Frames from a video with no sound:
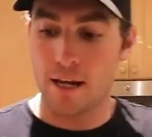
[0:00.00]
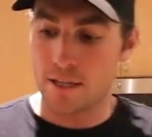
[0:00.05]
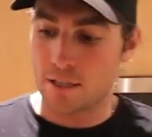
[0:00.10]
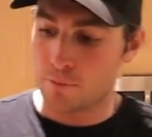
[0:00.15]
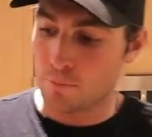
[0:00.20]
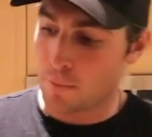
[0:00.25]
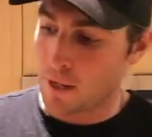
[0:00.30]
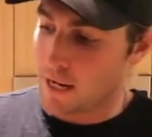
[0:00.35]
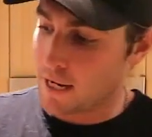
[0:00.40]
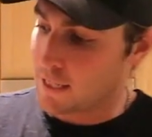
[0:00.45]

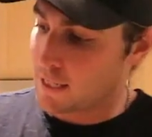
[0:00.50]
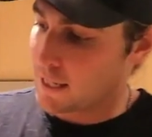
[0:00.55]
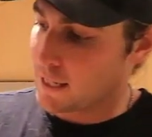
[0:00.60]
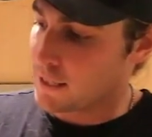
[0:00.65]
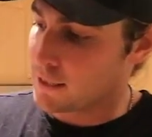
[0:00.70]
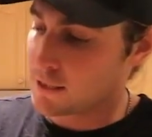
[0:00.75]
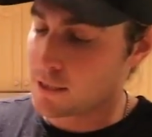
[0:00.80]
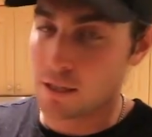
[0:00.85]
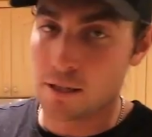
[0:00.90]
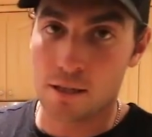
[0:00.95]
it's made
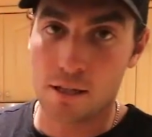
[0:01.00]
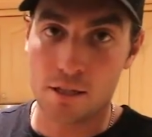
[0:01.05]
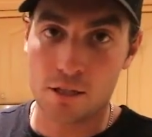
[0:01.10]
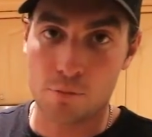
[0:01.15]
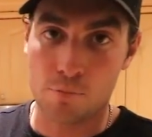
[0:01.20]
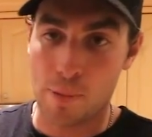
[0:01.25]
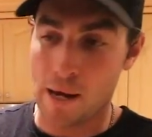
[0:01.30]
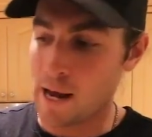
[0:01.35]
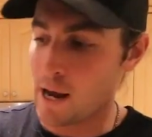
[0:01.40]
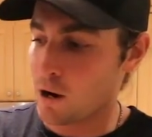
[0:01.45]
into this
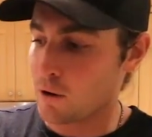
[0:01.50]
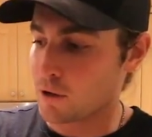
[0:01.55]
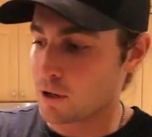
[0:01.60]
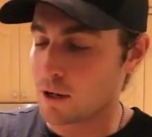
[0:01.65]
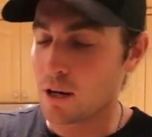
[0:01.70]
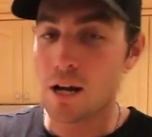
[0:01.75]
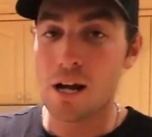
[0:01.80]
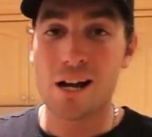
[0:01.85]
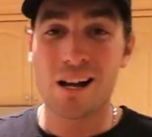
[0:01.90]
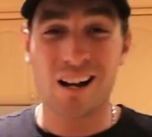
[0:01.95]

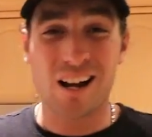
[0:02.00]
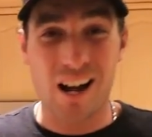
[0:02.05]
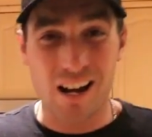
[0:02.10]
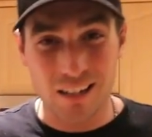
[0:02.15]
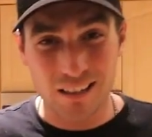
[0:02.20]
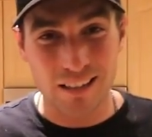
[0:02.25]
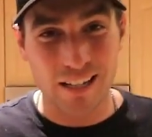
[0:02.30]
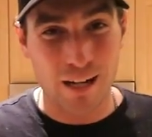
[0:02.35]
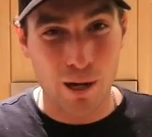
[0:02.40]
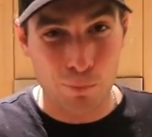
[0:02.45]
powder,
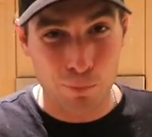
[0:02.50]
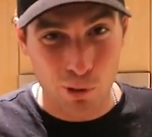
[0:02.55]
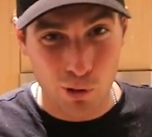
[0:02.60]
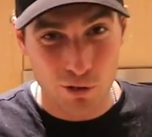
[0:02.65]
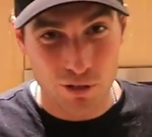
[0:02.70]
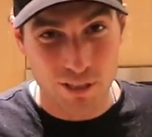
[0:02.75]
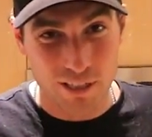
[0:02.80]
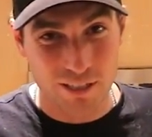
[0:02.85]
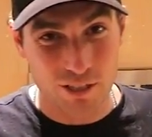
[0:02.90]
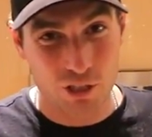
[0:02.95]
kind of like a
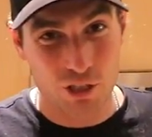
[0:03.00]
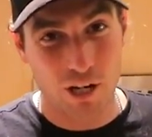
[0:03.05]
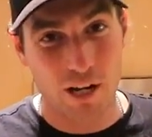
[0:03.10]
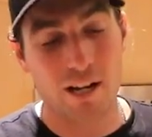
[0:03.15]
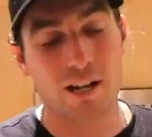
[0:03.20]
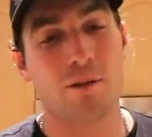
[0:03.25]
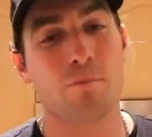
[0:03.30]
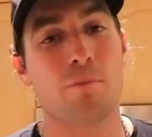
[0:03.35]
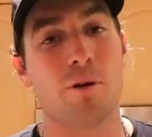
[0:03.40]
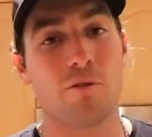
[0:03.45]
protein
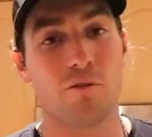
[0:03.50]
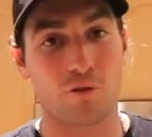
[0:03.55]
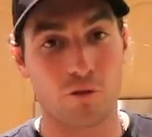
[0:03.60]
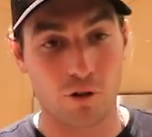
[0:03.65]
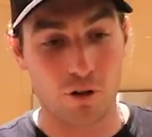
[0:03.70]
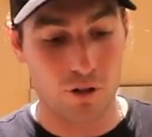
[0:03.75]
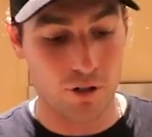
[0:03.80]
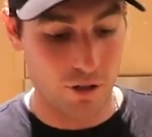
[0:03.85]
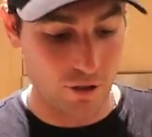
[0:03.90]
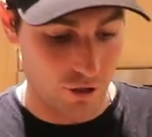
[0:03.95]
shake, but
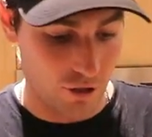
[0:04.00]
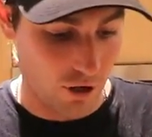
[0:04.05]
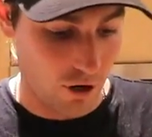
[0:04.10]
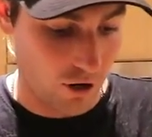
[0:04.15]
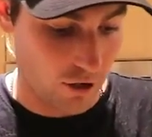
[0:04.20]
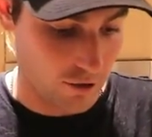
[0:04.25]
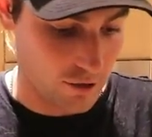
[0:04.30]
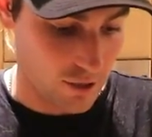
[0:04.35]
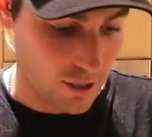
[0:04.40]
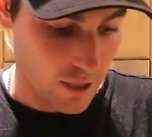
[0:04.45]
for your
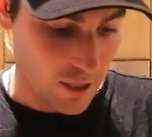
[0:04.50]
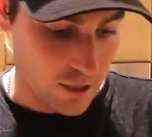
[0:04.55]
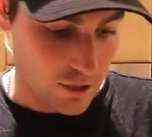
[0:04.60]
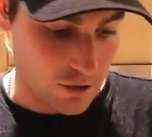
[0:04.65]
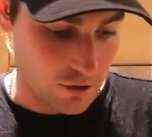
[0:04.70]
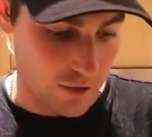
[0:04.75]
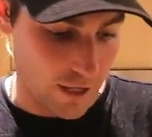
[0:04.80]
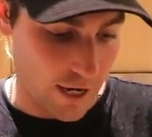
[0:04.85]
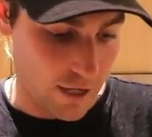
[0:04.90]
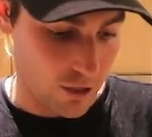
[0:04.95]
dogs.
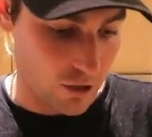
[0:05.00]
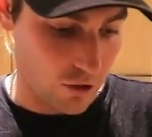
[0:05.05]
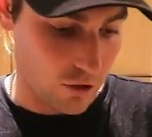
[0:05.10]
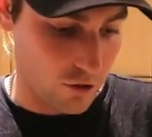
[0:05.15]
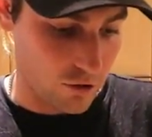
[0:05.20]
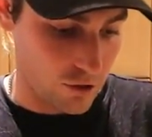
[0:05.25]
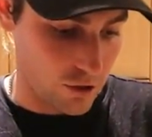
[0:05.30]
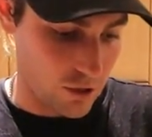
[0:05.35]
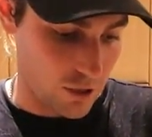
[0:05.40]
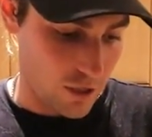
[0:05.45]
So that
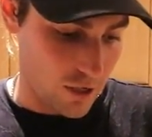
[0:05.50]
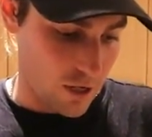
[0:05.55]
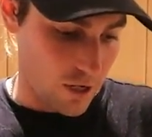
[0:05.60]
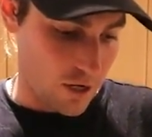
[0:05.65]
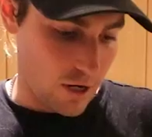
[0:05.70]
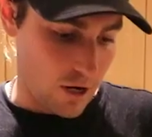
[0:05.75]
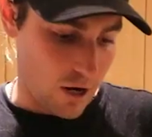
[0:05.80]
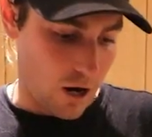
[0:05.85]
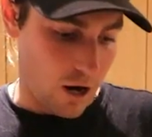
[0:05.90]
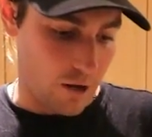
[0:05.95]
goes
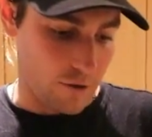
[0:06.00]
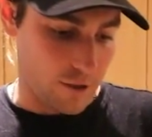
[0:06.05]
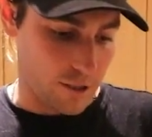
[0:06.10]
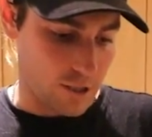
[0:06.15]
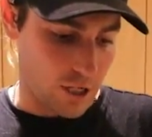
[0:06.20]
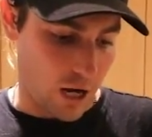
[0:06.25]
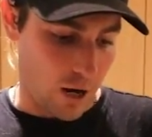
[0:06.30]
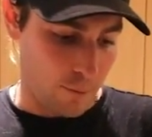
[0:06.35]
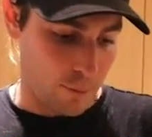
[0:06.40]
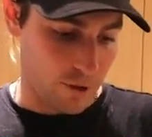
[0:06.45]
on the
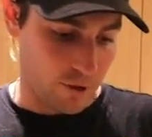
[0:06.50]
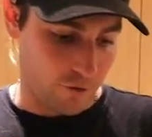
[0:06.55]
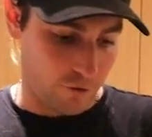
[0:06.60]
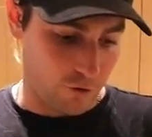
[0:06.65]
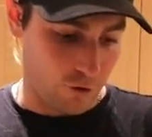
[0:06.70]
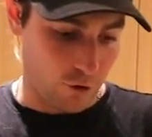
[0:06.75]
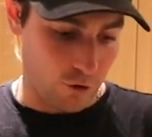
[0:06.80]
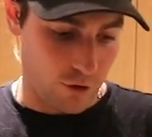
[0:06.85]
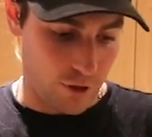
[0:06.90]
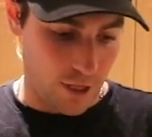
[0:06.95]
top of the
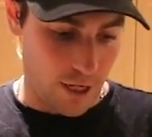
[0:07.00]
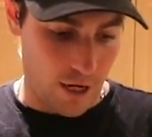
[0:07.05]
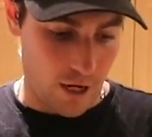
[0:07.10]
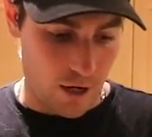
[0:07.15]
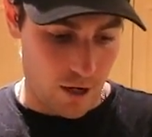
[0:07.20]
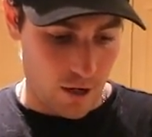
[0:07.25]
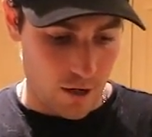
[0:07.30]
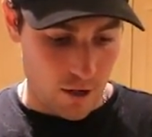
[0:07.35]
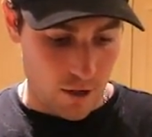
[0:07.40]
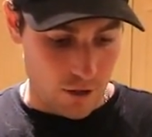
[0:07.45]
food
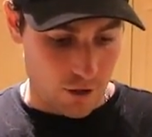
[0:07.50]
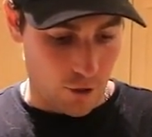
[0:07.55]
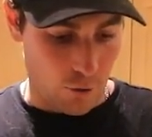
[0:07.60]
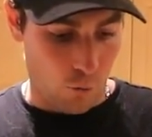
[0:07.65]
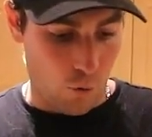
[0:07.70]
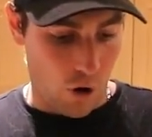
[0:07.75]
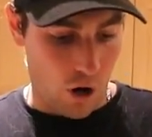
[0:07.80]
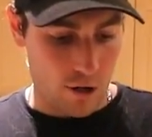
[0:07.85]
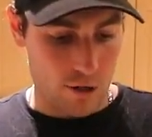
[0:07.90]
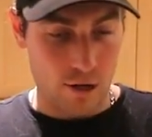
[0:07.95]
there. The
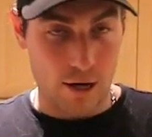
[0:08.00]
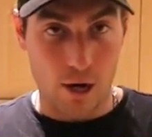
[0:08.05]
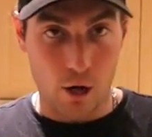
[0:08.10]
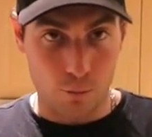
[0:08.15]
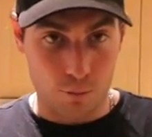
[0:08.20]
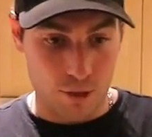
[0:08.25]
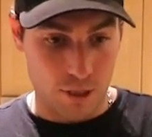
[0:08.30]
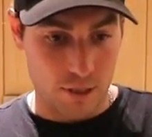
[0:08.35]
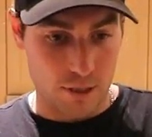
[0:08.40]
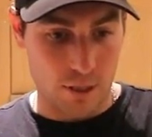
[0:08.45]
water
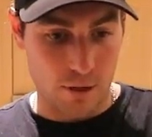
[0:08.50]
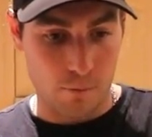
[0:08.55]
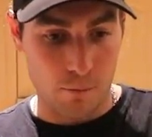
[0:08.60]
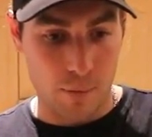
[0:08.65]
helps it to